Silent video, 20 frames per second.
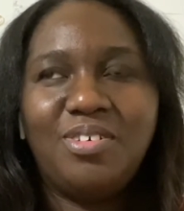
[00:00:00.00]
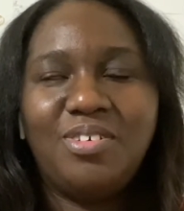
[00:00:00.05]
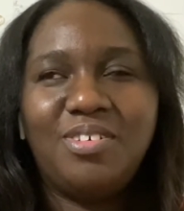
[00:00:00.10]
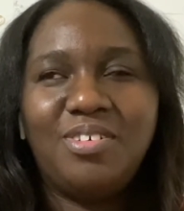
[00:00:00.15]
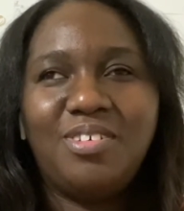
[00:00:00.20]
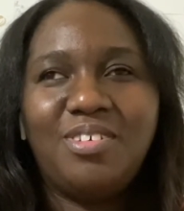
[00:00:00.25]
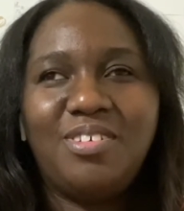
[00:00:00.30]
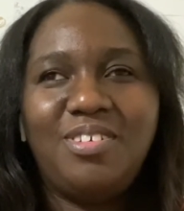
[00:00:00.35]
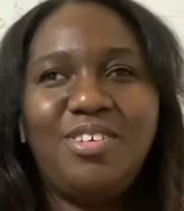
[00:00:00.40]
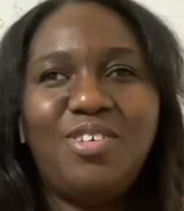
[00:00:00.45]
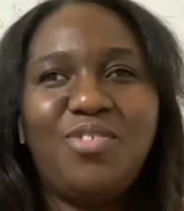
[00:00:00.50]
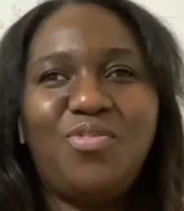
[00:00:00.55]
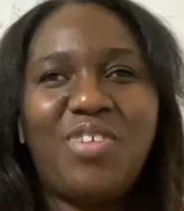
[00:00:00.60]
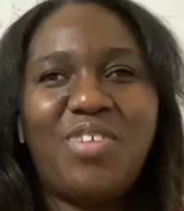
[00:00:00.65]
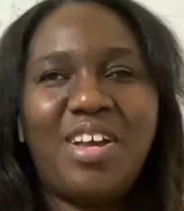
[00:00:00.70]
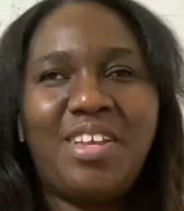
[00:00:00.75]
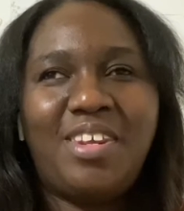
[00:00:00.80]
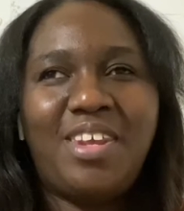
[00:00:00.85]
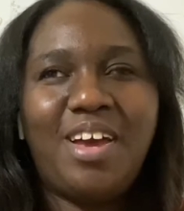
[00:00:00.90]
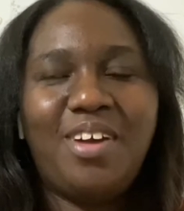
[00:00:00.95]
you'll
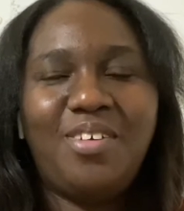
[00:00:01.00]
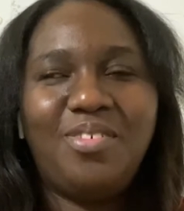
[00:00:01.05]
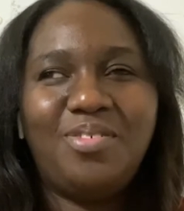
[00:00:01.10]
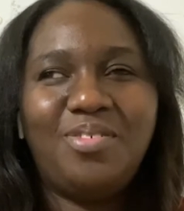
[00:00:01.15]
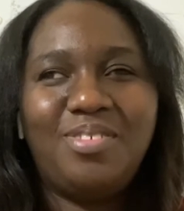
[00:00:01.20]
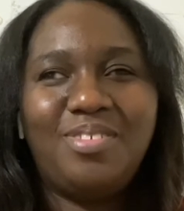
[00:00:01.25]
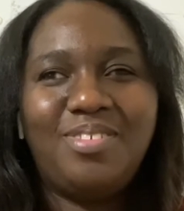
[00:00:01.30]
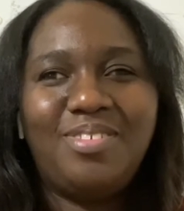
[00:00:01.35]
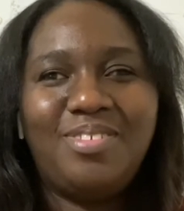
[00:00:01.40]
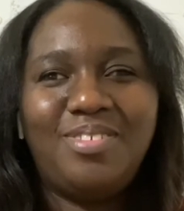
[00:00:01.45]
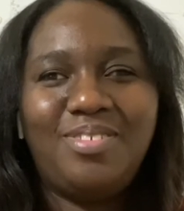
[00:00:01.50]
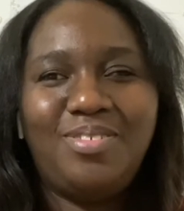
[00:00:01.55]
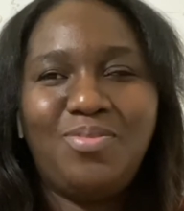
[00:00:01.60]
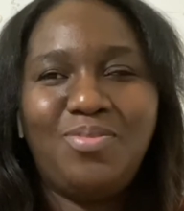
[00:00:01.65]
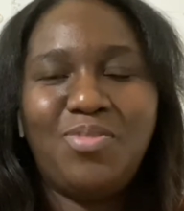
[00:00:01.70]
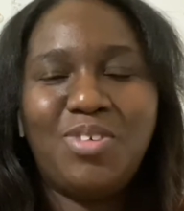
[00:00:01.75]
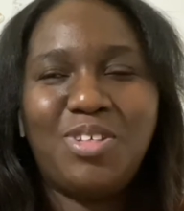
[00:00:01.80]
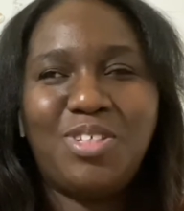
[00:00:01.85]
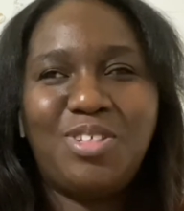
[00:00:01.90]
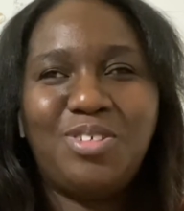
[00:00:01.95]
find out
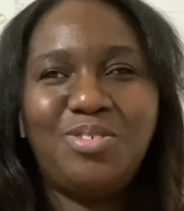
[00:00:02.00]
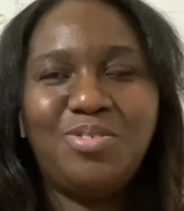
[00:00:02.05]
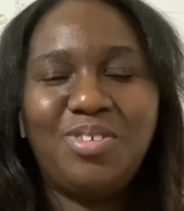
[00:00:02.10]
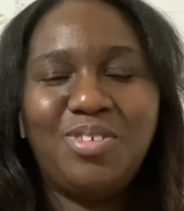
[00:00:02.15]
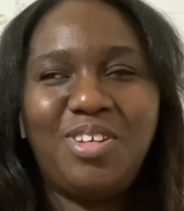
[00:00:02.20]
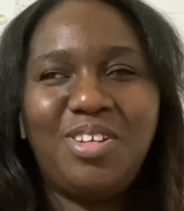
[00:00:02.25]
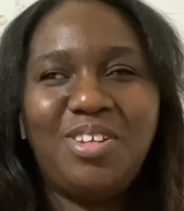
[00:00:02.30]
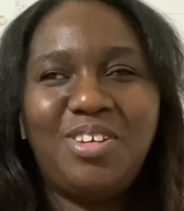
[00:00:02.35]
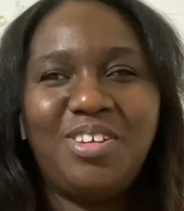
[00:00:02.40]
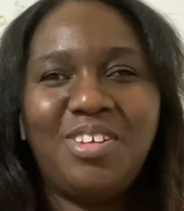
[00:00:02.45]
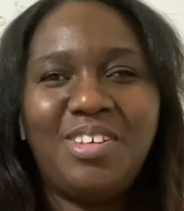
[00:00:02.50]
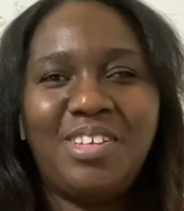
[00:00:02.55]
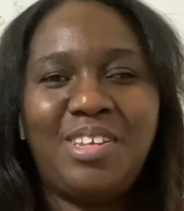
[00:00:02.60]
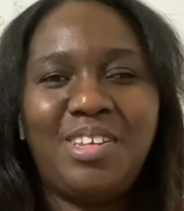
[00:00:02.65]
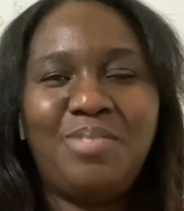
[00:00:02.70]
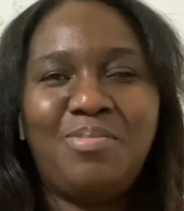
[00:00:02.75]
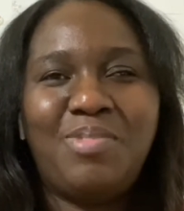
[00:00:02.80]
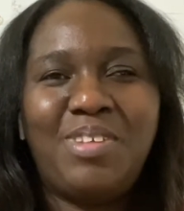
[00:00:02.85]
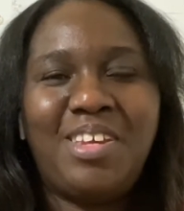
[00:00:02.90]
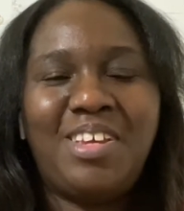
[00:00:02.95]
once you read Hood
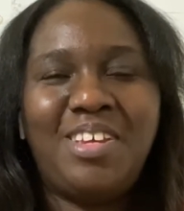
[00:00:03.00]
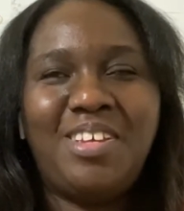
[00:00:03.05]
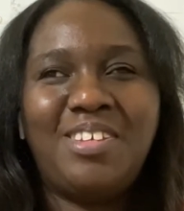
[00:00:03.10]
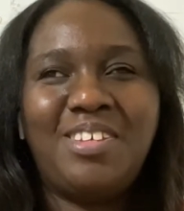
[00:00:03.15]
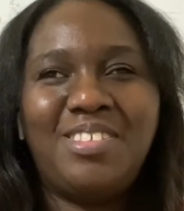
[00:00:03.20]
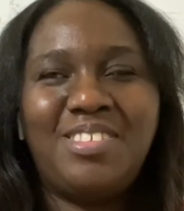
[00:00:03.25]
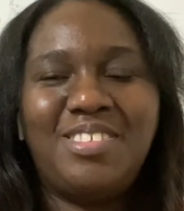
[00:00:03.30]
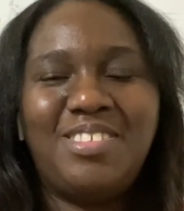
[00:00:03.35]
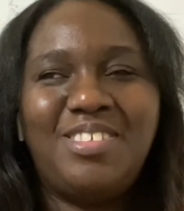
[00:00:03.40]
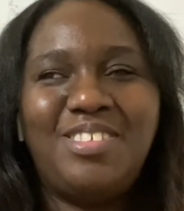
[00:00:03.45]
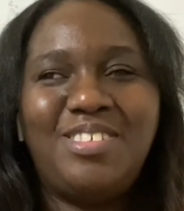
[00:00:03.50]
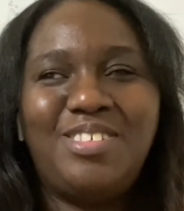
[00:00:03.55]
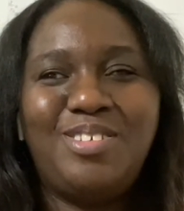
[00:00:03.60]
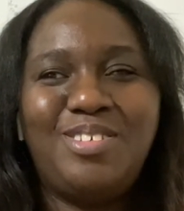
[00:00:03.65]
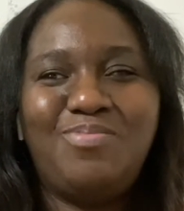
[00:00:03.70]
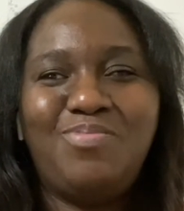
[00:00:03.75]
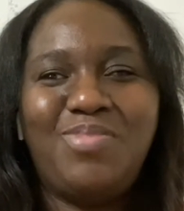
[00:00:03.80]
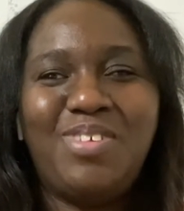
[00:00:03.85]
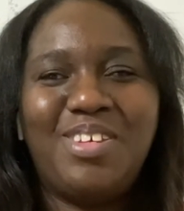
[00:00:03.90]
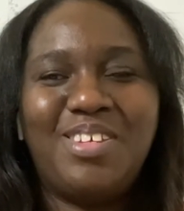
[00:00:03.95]
Lemonade,
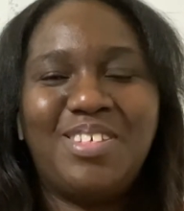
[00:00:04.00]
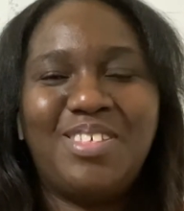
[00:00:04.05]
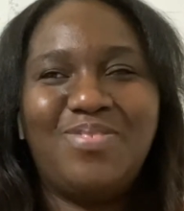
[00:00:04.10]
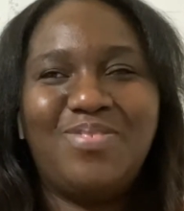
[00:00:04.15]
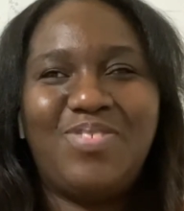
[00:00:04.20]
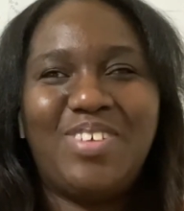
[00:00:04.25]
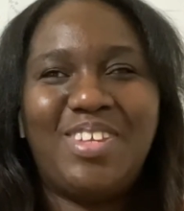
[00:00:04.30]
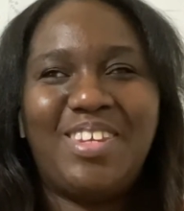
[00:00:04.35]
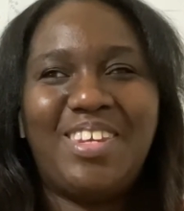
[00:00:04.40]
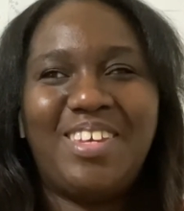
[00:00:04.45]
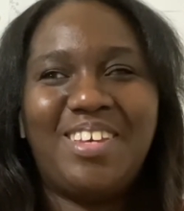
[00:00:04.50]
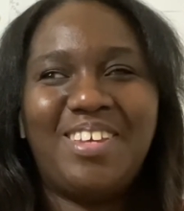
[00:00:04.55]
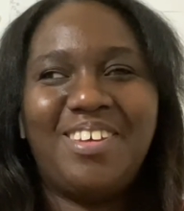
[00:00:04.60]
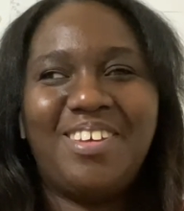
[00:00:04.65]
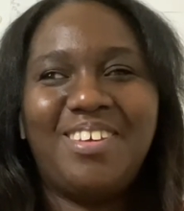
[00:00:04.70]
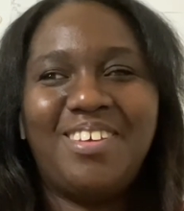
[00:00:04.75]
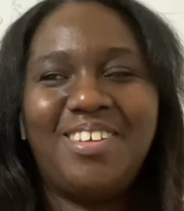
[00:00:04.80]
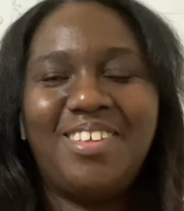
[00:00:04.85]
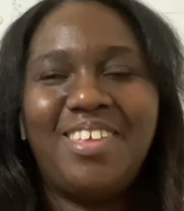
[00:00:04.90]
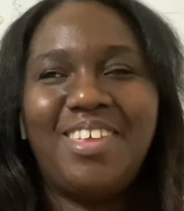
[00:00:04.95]
Jamaica's Vendetta.
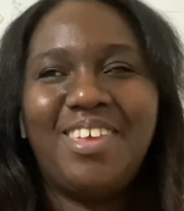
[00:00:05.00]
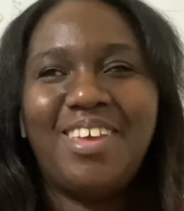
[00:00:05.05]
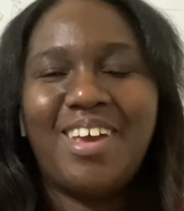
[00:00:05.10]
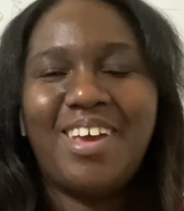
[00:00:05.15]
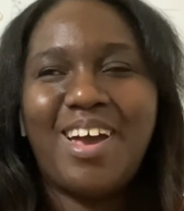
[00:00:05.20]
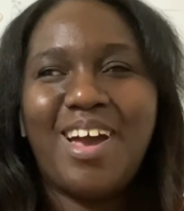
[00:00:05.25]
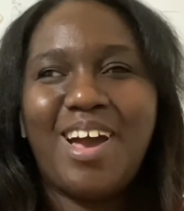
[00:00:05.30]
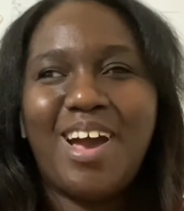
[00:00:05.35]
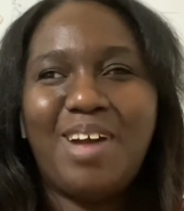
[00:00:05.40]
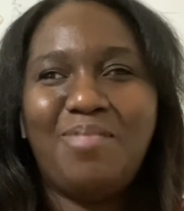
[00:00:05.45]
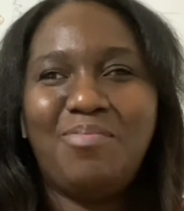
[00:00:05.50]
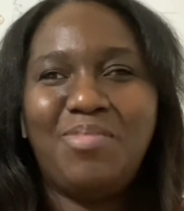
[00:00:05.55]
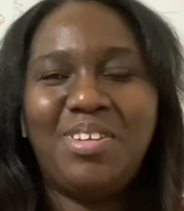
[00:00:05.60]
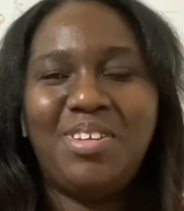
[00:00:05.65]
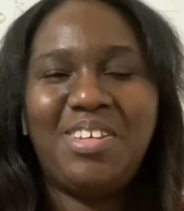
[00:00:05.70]
I'm going to leave